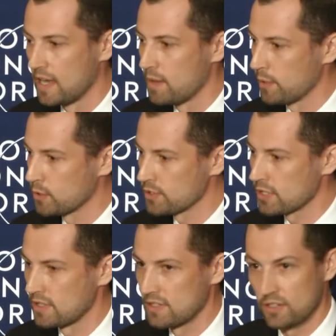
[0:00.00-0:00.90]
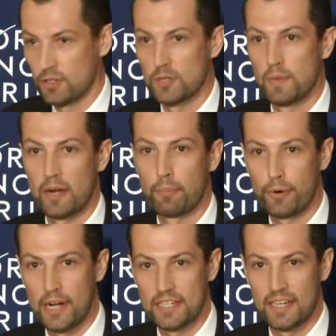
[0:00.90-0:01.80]
but also there's a huge amount of
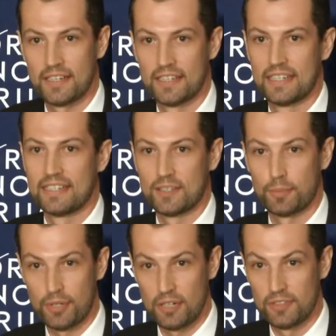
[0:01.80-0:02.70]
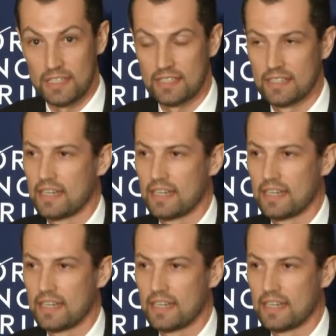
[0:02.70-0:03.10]
pressure to profit.